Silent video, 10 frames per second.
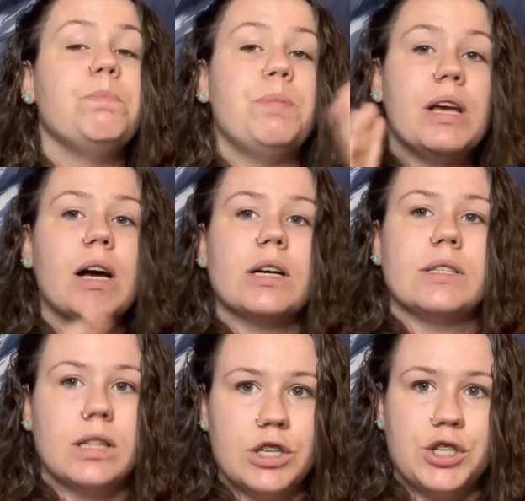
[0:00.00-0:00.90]

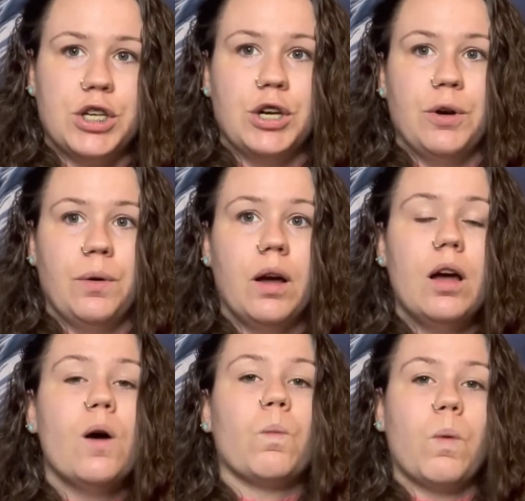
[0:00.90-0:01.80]
because of this dude
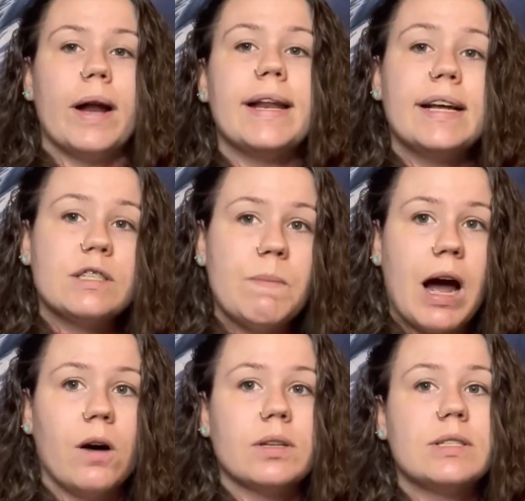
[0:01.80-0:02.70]
running his
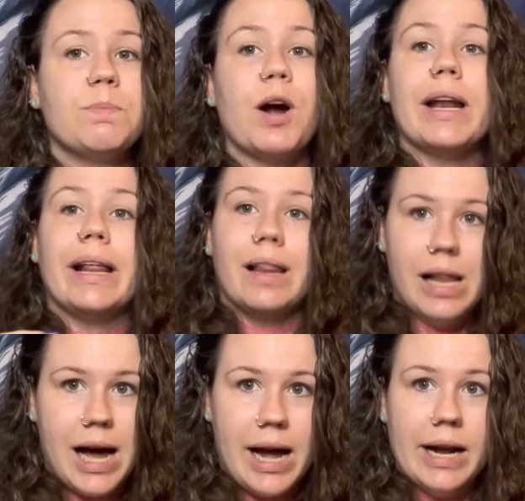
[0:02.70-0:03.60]
mouth, spreading
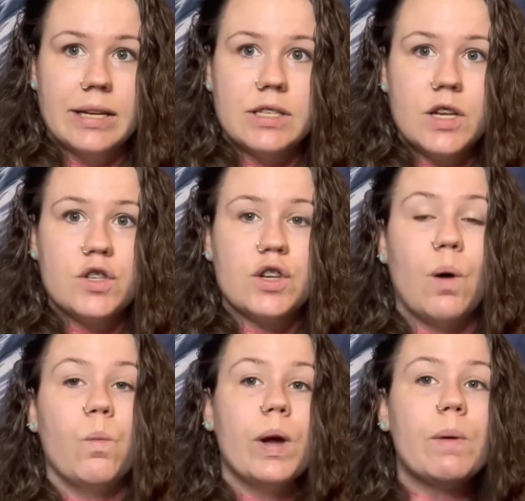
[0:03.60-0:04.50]
lies.
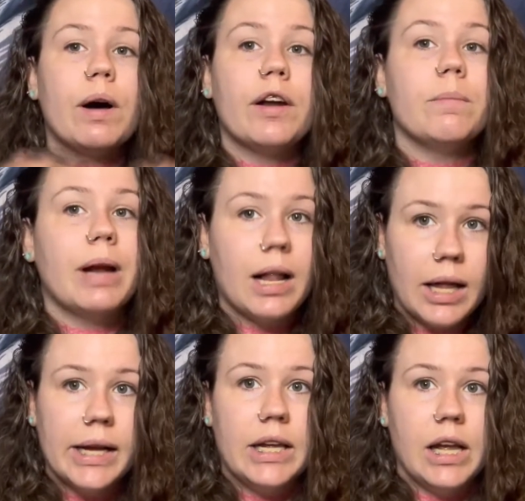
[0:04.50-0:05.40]
So we wound up not
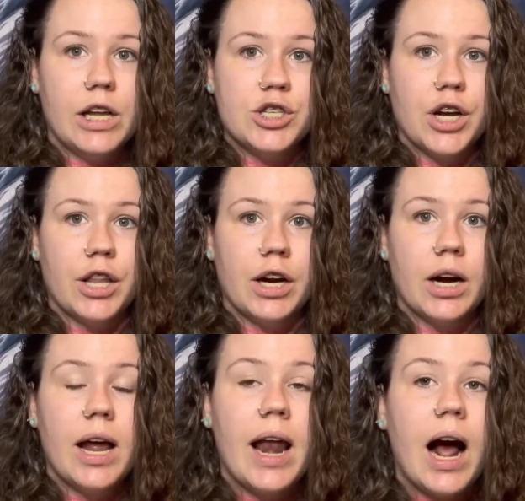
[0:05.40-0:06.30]
liking each
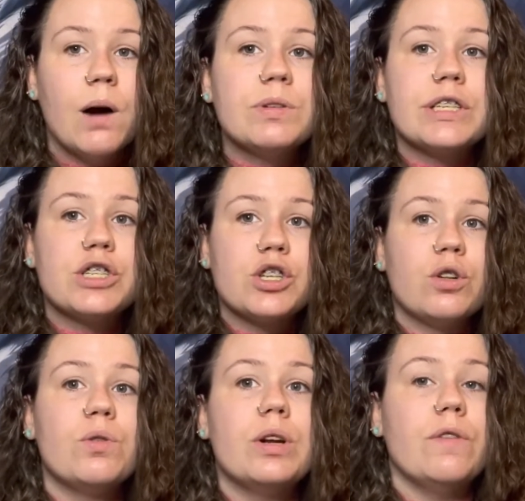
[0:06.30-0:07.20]
other, and I was
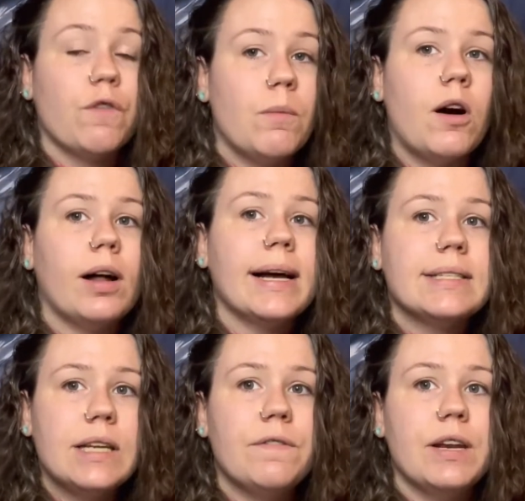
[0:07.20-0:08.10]
excluded from all
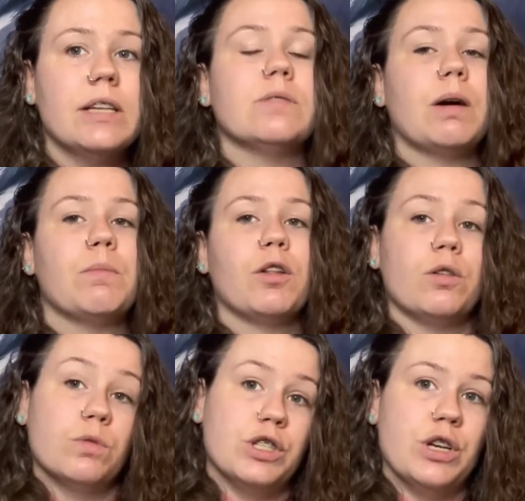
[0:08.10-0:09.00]
activities my
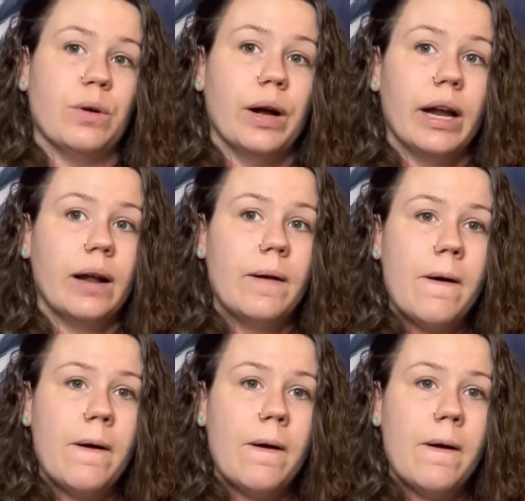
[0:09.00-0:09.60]
brother was doing.